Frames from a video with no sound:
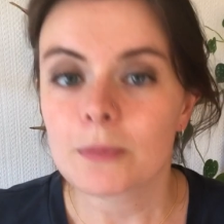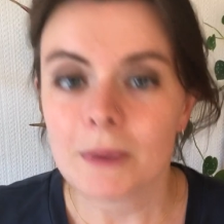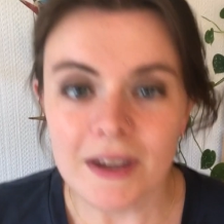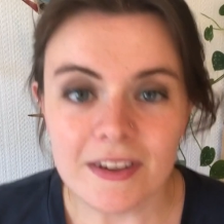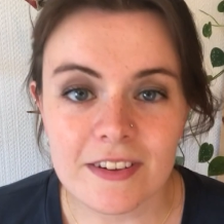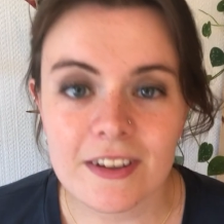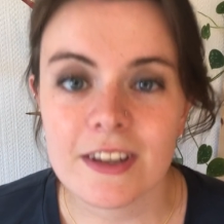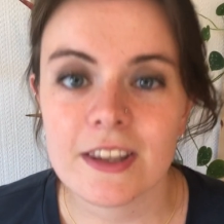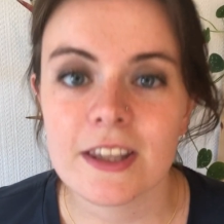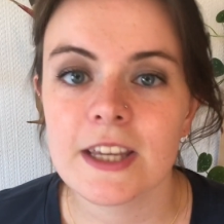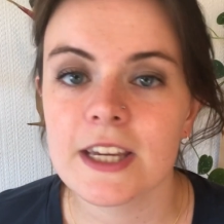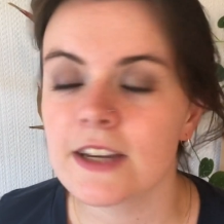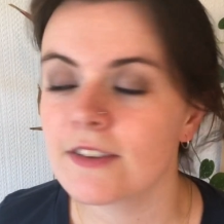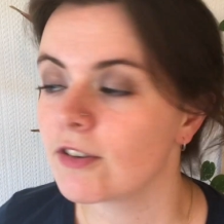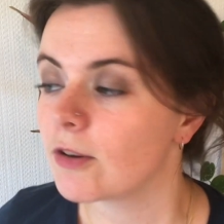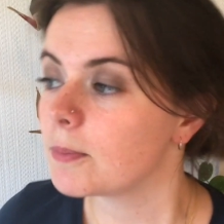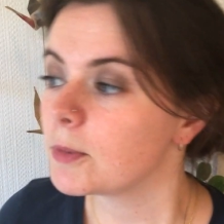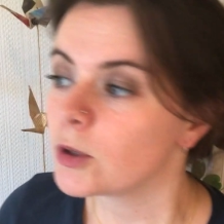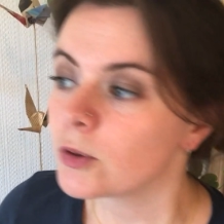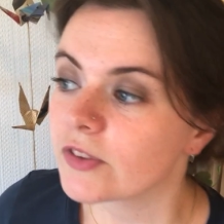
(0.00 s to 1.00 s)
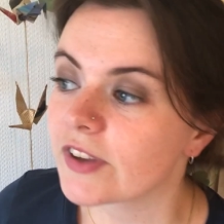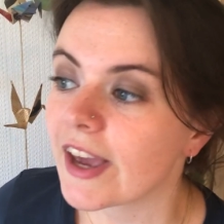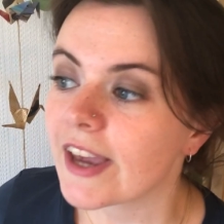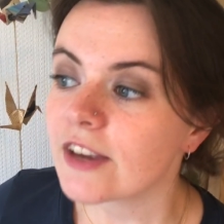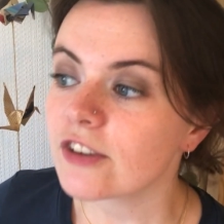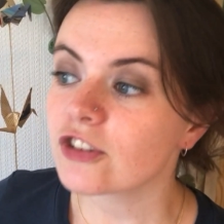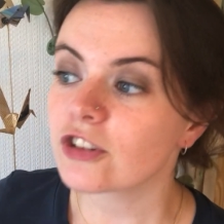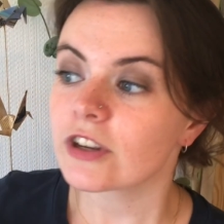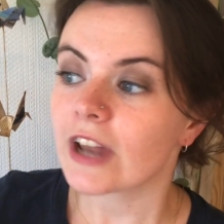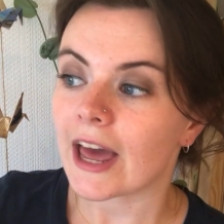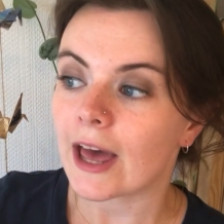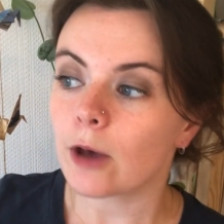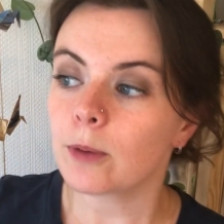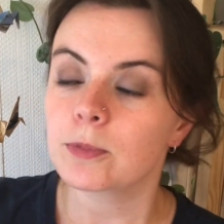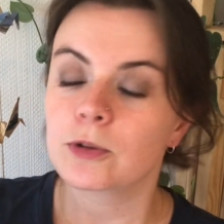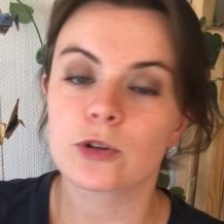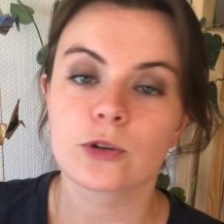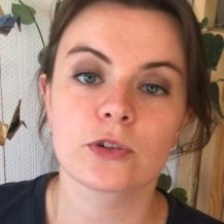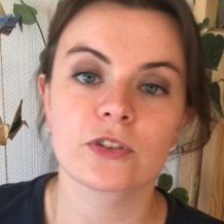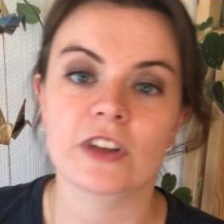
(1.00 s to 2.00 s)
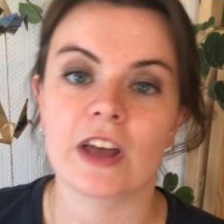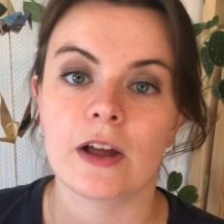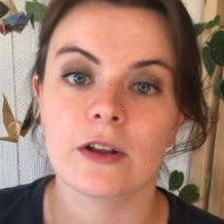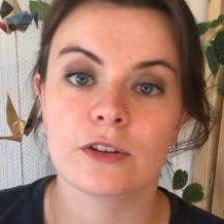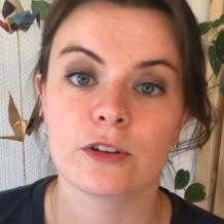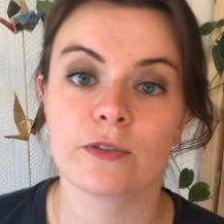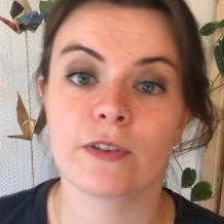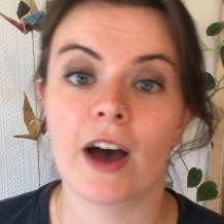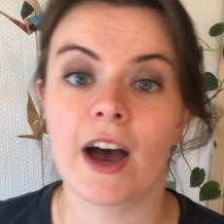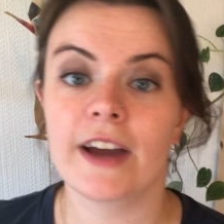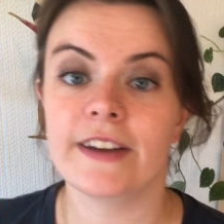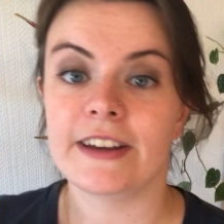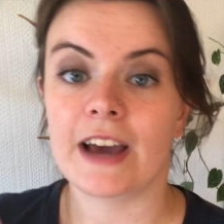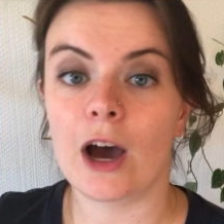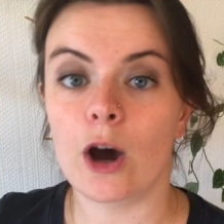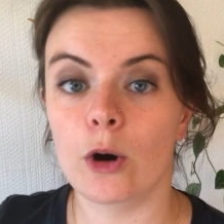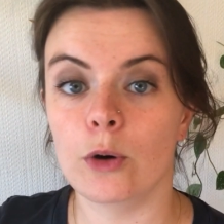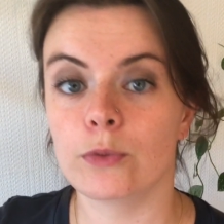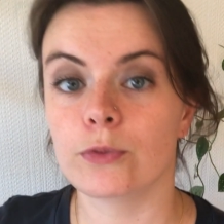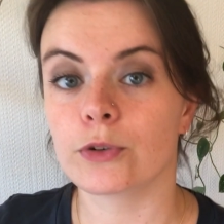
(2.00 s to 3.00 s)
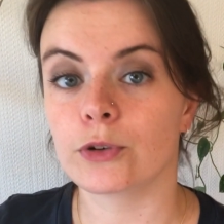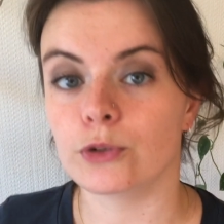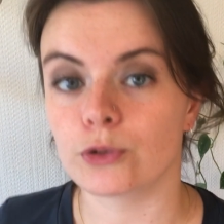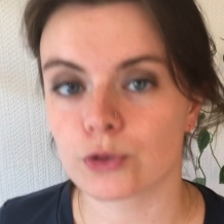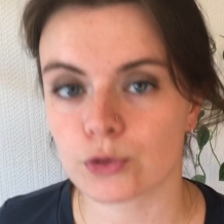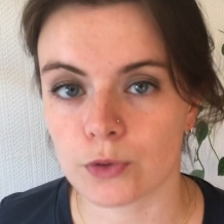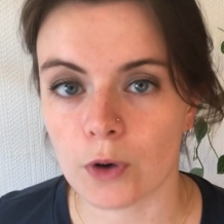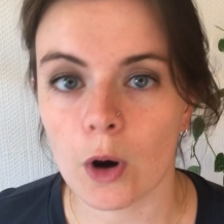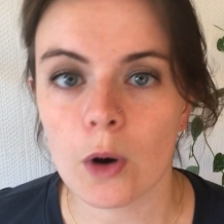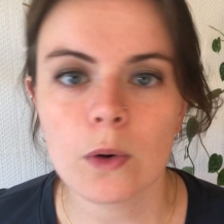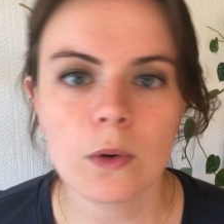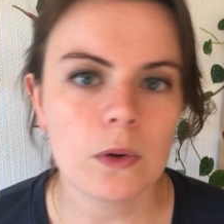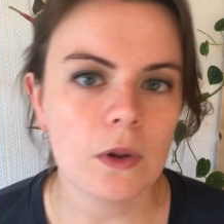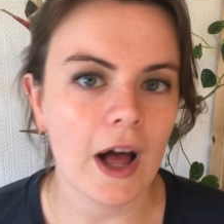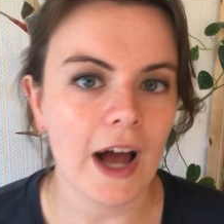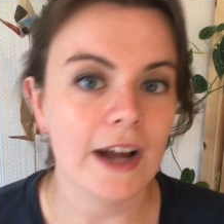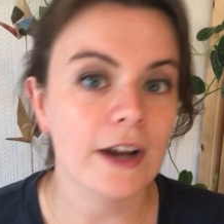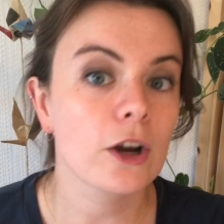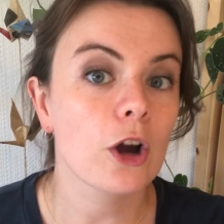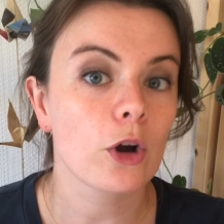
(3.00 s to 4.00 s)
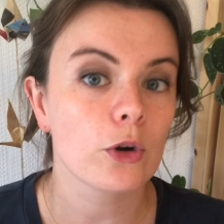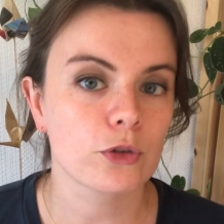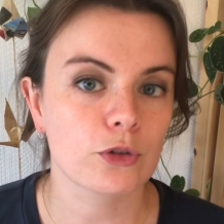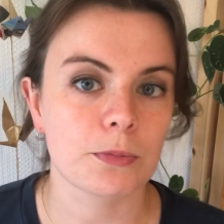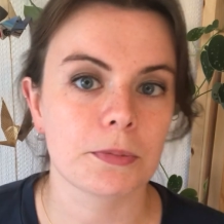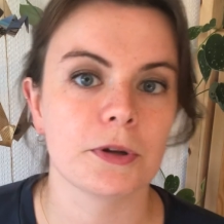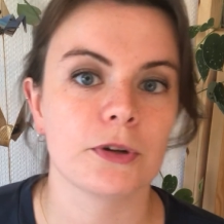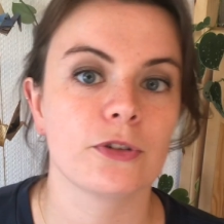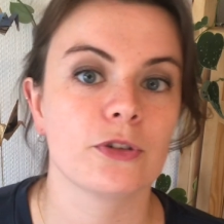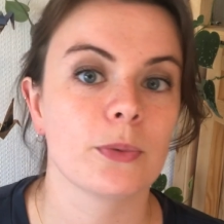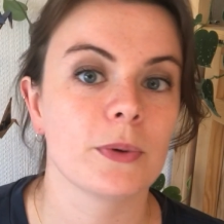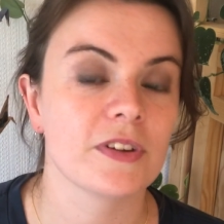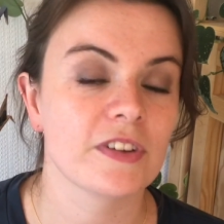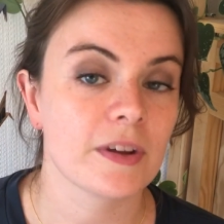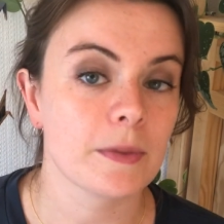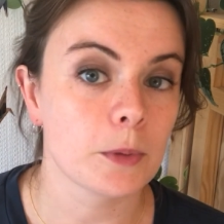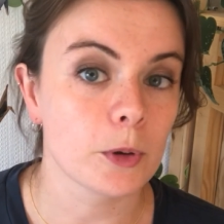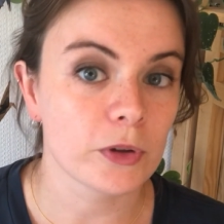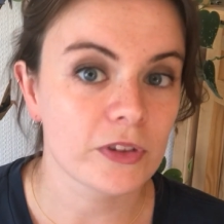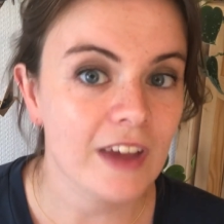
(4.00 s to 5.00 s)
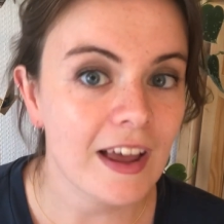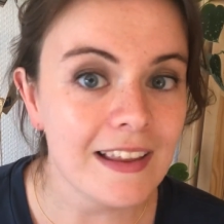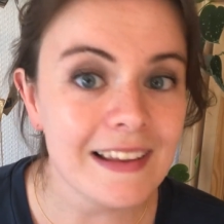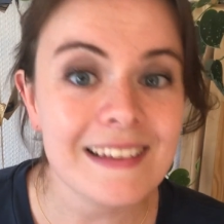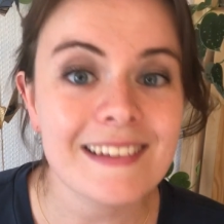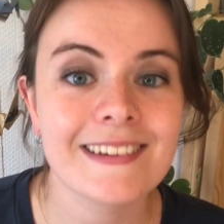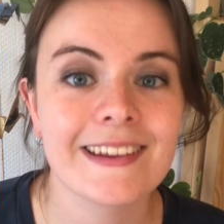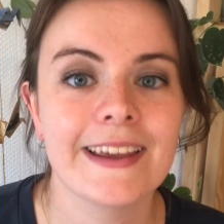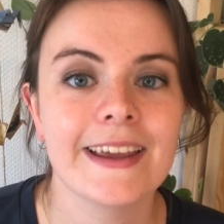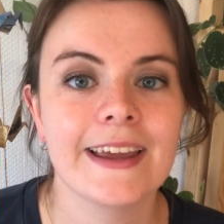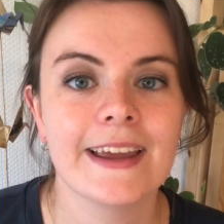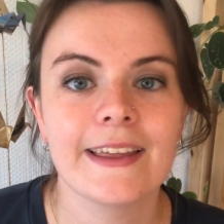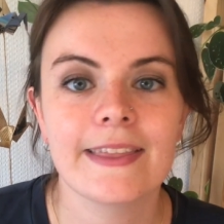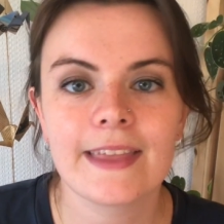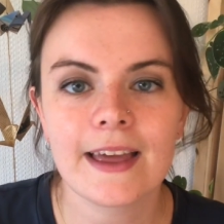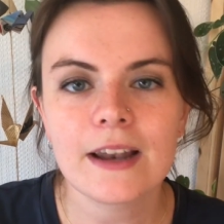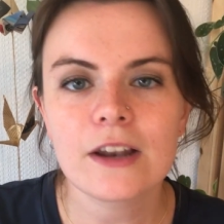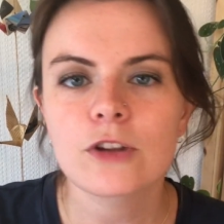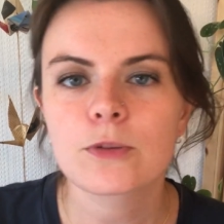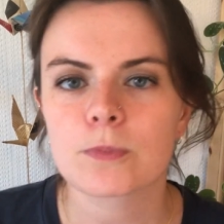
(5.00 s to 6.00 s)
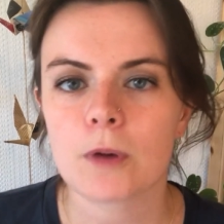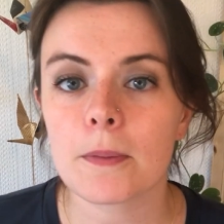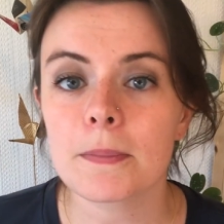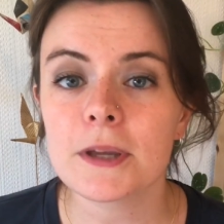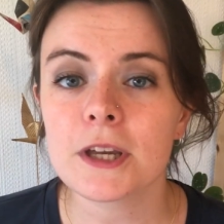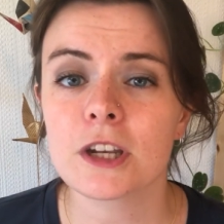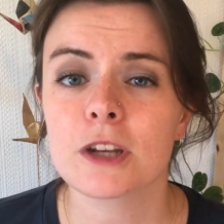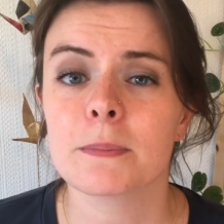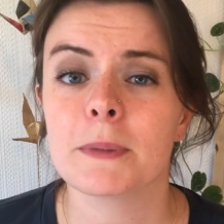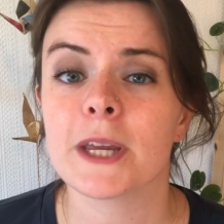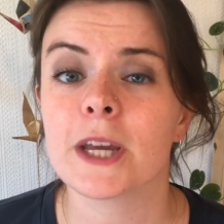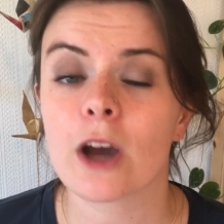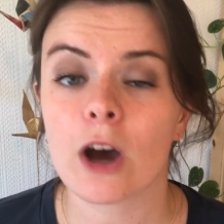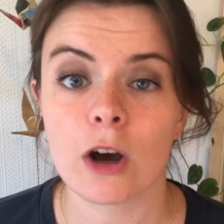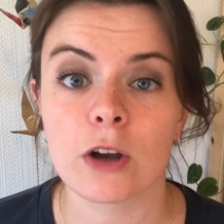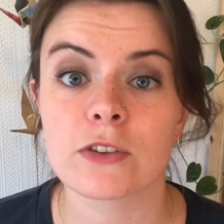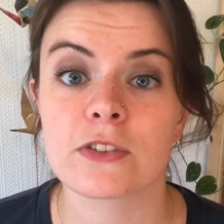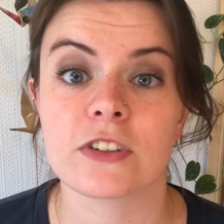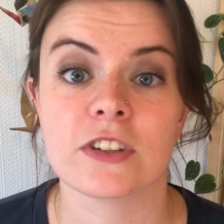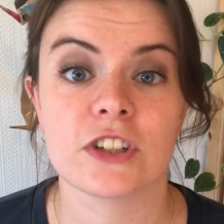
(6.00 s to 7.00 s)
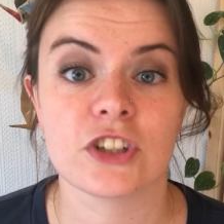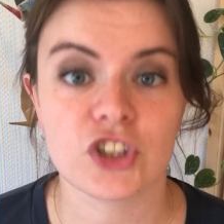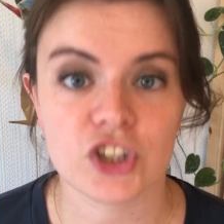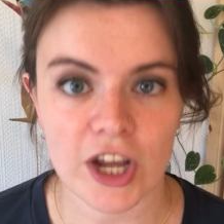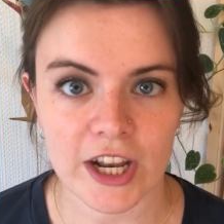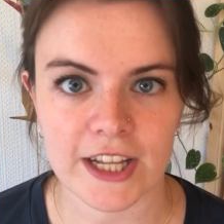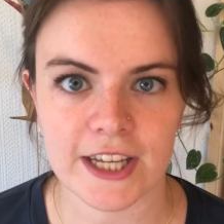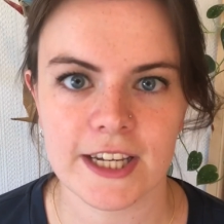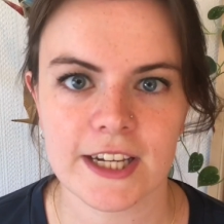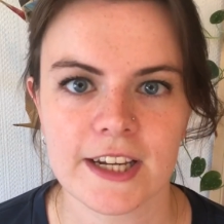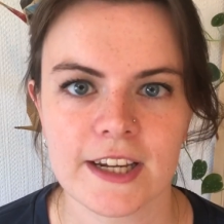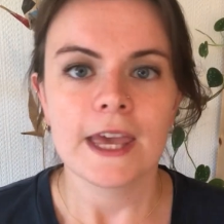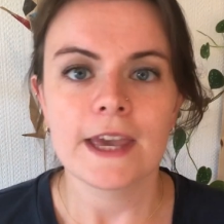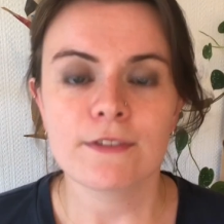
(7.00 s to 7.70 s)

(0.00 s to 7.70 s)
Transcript: basically, if a mutation helps your cell divide out of control and contributes to its immortality, then it's probably going to be carcinogenic.